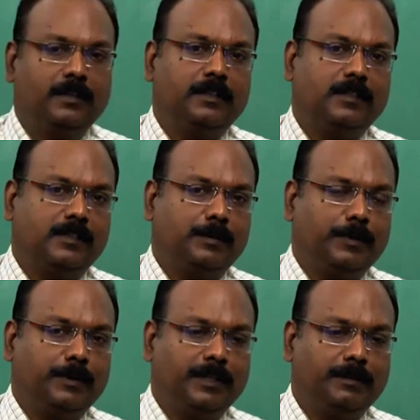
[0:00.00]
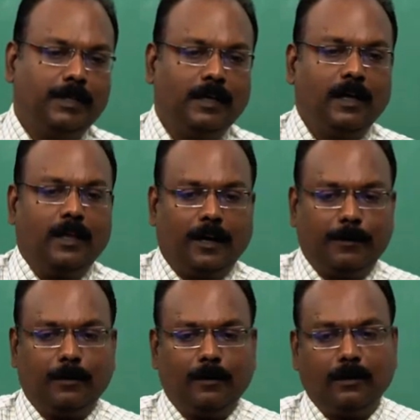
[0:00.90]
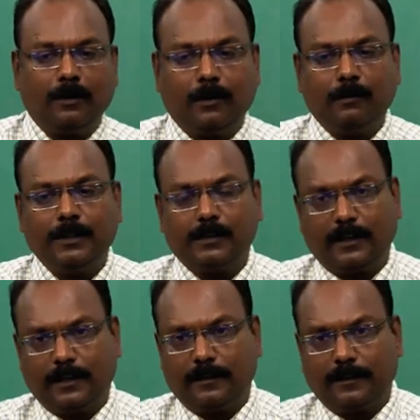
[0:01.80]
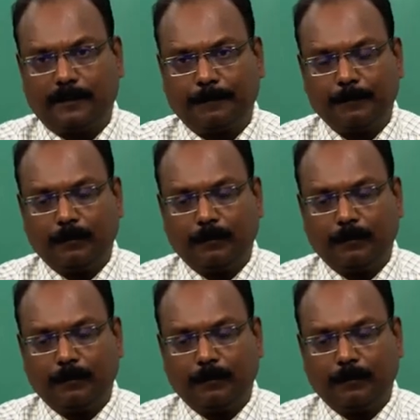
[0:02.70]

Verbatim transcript: uh, supporting me and you are not always like that.